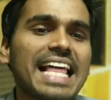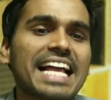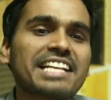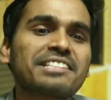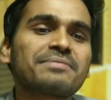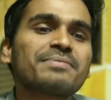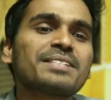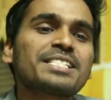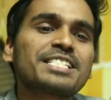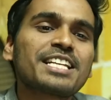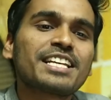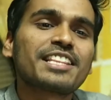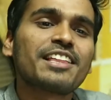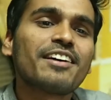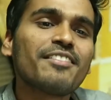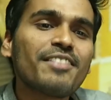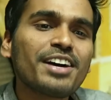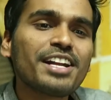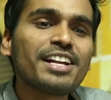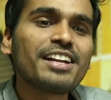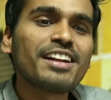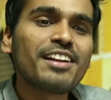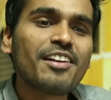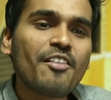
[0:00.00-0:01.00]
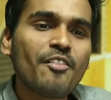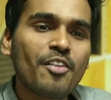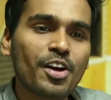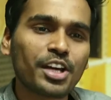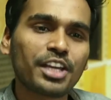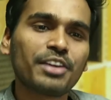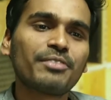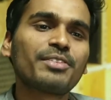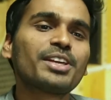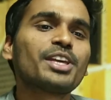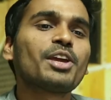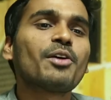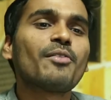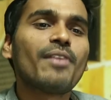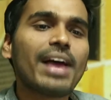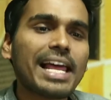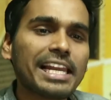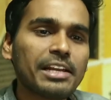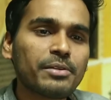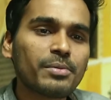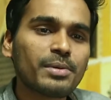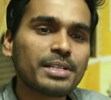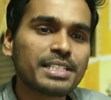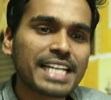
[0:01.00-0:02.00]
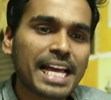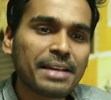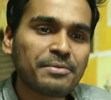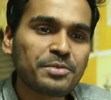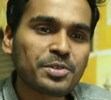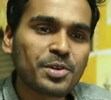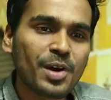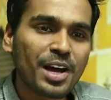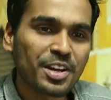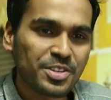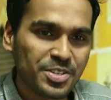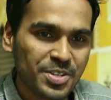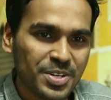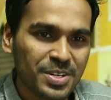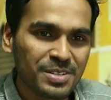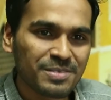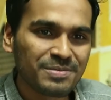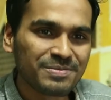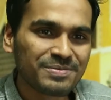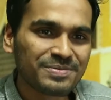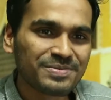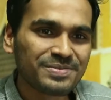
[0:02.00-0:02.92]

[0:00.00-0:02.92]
Thanks, Mr. Dhawan, for giving your valuable time to our show.